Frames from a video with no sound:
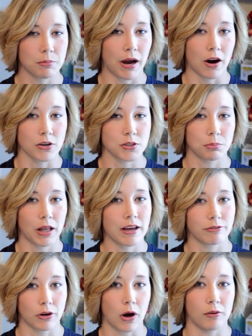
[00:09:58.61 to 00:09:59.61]
power supply
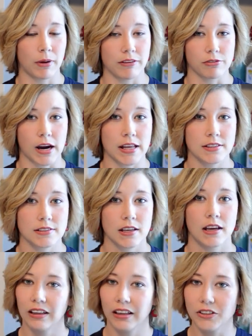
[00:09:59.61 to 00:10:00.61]
for all my friends.
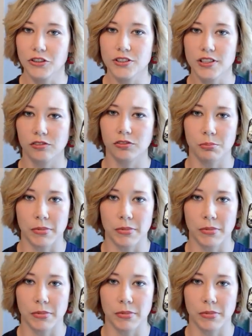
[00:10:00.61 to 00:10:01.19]
Get yourself a